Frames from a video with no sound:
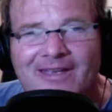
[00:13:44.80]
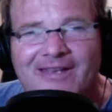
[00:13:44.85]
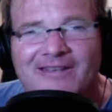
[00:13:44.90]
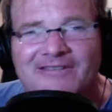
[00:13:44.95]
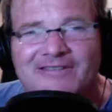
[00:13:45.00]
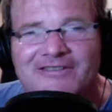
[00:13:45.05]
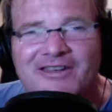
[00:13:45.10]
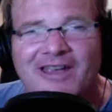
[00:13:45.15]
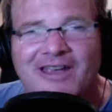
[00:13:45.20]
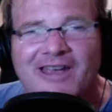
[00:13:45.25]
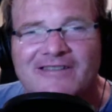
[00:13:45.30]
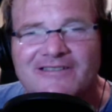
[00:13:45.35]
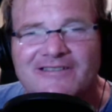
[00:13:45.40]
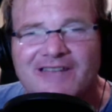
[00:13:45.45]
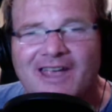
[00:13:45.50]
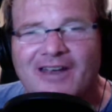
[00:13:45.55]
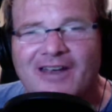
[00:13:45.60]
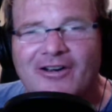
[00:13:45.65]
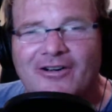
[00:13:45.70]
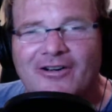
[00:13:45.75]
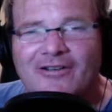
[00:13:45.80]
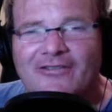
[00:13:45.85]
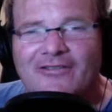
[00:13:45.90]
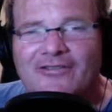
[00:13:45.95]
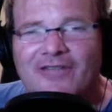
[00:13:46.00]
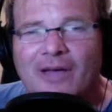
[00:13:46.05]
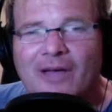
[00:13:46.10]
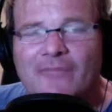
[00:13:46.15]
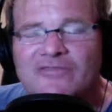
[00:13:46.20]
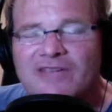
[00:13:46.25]
See you guys later.
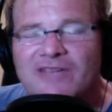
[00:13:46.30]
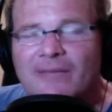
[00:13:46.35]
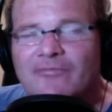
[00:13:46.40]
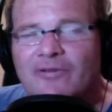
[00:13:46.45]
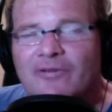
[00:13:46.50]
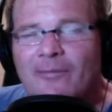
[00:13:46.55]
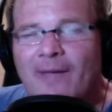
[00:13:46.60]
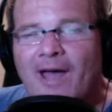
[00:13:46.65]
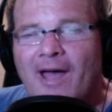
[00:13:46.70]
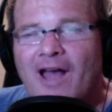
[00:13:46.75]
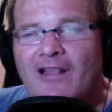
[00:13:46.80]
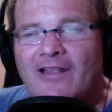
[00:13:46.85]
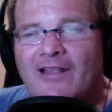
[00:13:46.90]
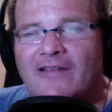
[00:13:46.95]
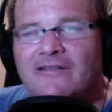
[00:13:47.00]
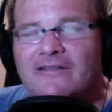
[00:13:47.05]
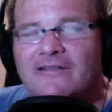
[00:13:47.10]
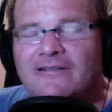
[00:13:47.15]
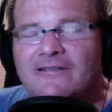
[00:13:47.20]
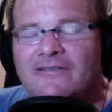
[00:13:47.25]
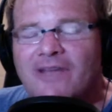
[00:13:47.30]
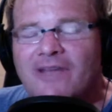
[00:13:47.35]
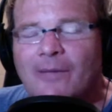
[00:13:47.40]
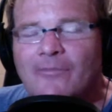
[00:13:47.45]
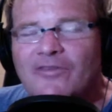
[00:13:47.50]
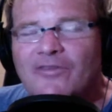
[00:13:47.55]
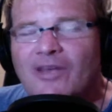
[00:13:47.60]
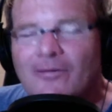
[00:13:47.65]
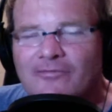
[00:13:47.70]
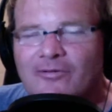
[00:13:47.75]
Thumbs up from Alan.
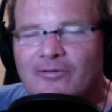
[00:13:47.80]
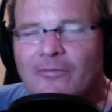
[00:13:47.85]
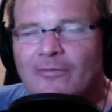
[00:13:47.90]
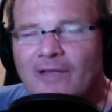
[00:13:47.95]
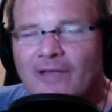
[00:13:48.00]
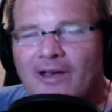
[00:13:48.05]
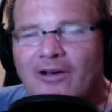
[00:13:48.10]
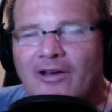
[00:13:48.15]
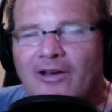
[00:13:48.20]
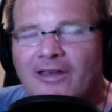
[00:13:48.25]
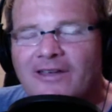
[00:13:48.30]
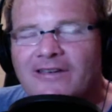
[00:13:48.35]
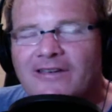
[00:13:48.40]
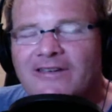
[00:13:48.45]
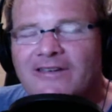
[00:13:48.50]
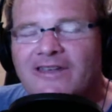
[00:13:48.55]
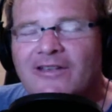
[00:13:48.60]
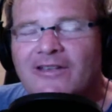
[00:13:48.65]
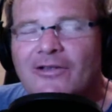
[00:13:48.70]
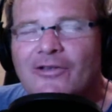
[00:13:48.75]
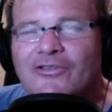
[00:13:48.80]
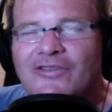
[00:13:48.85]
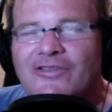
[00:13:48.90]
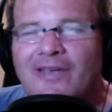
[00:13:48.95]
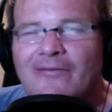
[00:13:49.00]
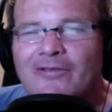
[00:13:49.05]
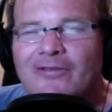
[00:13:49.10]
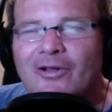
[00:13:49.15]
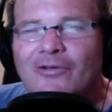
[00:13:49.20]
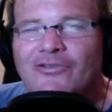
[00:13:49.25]
Thumbs up from Larry. Kilo
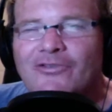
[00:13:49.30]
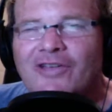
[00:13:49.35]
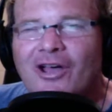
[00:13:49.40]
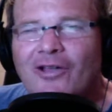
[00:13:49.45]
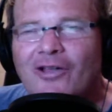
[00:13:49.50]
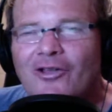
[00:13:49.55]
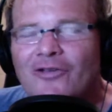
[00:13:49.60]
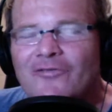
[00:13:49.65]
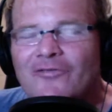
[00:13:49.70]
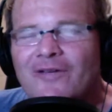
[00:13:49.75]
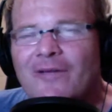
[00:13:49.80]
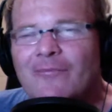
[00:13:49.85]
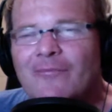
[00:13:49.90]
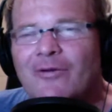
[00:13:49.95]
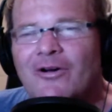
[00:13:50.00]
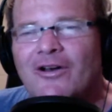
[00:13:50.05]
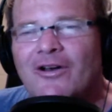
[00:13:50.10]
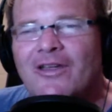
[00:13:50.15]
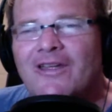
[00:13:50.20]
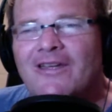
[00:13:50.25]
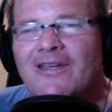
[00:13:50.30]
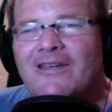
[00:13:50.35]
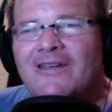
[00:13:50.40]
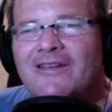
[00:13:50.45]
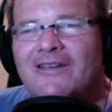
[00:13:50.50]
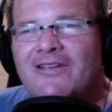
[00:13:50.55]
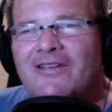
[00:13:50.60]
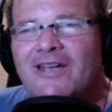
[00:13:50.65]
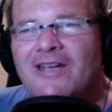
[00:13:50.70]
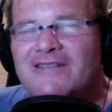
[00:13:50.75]
Seven Hotel November.
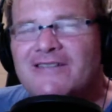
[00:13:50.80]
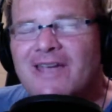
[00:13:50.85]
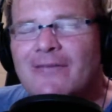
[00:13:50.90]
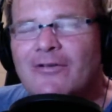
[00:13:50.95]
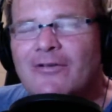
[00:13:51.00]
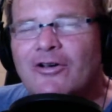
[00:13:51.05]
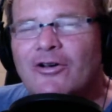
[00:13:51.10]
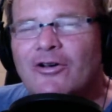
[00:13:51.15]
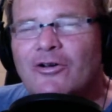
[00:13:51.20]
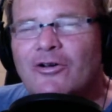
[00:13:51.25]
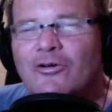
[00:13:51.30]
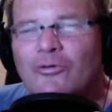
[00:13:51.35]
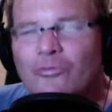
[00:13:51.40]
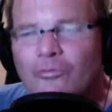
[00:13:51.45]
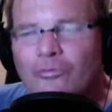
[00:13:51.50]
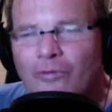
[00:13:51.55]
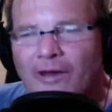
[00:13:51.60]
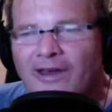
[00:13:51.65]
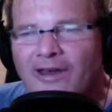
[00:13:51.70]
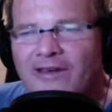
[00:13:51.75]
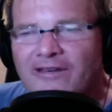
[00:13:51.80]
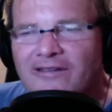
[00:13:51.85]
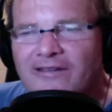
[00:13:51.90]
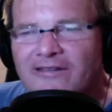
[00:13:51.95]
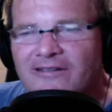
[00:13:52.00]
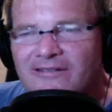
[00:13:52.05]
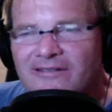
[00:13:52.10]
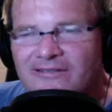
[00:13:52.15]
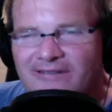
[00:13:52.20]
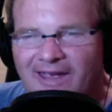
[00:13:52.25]
You guys have a great
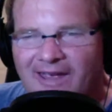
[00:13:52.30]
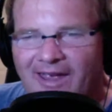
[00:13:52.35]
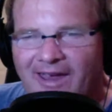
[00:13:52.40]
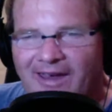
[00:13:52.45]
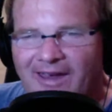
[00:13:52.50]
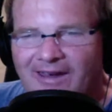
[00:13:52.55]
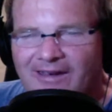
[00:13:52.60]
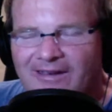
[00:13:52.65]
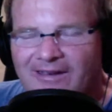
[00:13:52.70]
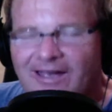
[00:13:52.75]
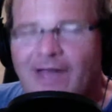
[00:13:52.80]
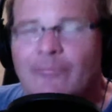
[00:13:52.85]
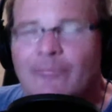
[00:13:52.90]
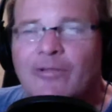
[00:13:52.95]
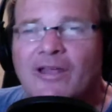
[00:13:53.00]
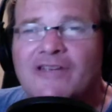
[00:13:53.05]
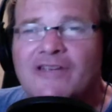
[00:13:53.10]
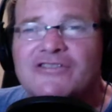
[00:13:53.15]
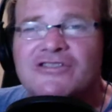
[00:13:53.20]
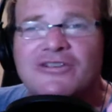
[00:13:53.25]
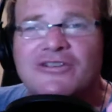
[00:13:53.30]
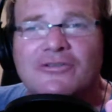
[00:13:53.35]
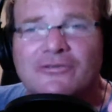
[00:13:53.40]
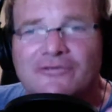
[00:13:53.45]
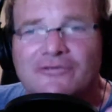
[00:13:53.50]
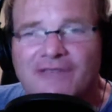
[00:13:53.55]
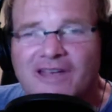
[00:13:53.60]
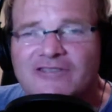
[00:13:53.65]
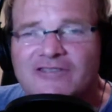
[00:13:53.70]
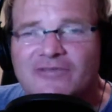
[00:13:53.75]
day. God bless you.
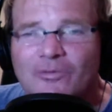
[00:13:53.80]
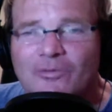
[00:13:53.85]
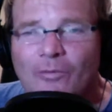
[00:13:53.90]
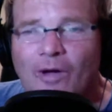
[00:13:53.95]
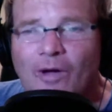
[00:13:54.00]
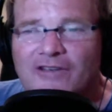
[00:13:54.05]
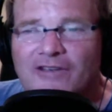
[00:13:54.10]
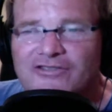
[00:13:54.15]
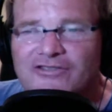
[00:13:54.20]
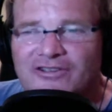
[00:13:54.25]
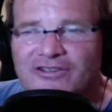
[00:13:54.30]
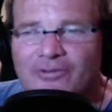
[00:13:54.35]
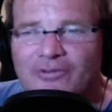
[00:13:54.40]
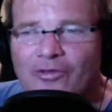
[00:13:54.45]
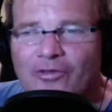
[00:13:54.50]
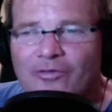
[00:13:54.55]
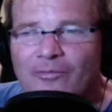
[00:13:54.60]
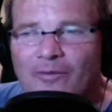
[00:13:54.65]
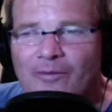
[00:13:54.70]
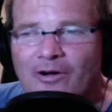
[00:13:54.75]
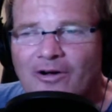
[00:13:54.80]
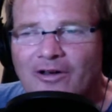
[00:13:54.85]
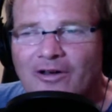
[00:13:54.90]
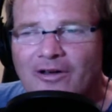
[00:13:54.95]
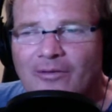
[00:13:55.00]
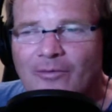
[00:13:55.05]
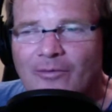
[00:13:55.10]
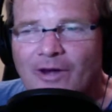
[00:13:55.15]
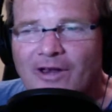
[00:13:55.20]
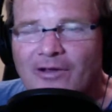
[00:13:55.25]
Thanks for watching North
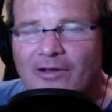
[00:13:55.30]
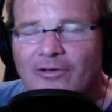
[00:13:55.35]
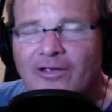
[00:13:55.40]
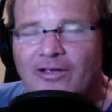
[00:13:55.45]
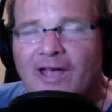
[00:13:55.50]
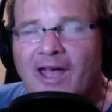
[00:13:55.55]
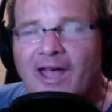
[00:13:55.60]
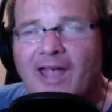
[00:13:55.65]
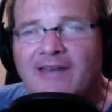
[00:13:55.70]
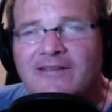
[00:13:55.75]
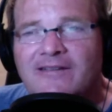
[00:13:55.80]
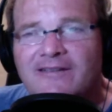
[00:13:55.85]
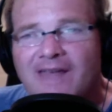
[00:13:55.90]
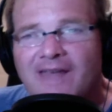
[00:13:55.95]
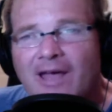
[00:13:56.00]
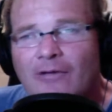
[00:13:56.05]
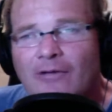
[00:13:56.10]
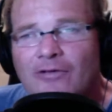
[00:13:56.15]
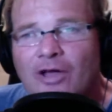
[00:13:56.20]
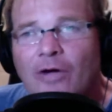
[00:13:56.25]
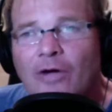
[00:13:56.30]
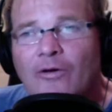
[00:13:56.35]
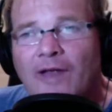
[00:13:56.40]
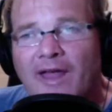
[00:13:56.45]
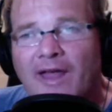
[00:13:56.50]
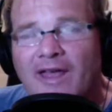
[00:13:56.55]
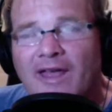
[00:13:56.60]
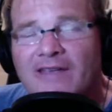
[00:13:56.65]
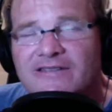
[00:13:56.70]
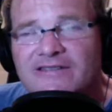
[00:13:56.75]
America Radio Guide, now known
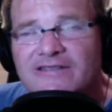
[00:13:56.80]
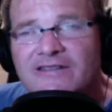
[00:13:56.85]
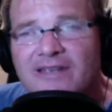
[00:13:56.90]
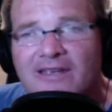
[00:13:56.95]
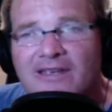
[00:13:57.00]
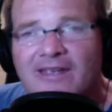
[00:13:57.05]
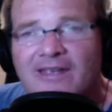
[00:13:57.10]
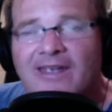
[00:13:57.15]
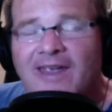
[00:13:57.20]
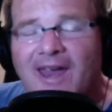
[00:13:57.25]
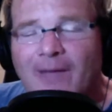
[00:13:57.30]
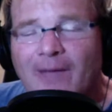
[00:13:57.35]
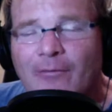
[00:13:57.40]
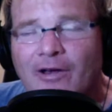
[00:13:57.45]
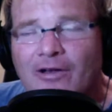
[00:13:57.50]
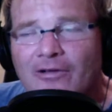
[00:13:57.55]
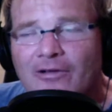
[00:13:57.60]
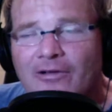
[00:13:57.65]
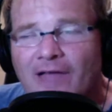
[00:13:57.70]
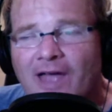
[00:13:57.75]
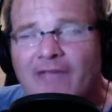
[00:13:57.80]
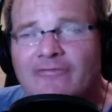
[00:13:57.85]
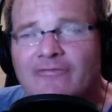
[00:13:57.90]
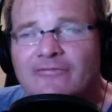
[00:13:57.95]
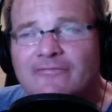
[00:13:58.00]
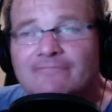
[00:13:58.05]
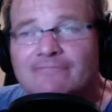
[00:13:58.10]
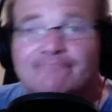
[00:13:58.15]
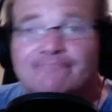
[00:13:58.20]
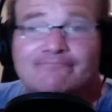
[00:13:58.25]
as Ham Radio Live,
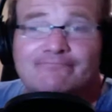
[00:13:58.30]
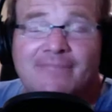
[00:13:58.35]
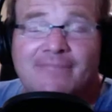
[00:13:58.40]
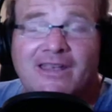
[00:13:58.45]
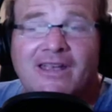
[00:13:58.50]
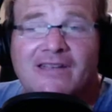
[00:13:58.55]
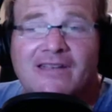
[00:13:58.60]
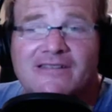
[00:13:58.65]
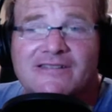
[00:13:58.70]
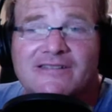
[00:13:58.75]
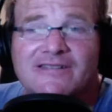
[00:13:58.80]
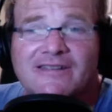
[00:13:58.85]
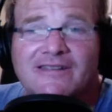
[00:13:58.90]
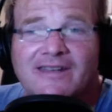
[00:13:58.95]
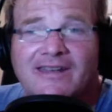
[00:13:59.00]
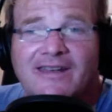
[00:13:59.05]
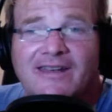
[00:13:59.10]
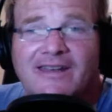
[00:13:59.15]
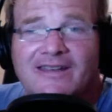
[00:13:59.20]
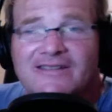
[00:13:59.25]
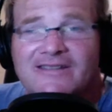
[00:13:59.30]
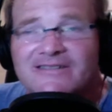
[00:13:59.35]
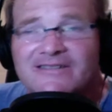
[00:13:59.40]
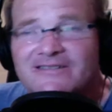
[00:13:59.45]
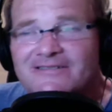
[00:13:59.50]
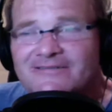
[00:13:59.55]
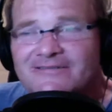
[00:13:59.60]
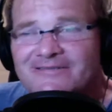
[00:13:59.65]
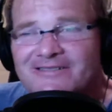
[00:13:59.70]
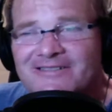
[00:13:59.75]
because it is.
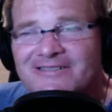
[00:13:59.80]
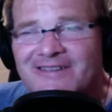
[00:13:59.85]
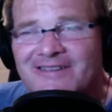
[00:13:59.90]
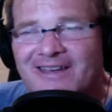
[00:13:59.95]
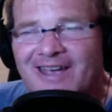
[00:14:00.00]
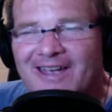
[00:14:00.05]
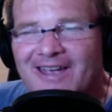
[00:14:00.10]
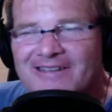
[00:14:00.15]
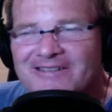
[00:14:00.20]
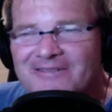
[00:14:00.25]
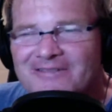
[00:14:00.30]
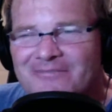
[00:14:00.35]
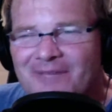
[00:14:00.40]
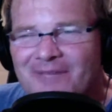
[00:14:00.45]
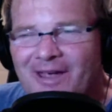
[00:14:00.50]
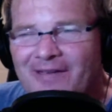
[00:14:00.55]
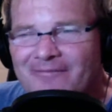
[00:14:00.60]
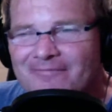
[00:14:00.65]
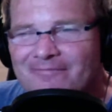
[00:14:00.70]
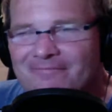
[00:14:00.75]
See you guys. Bye.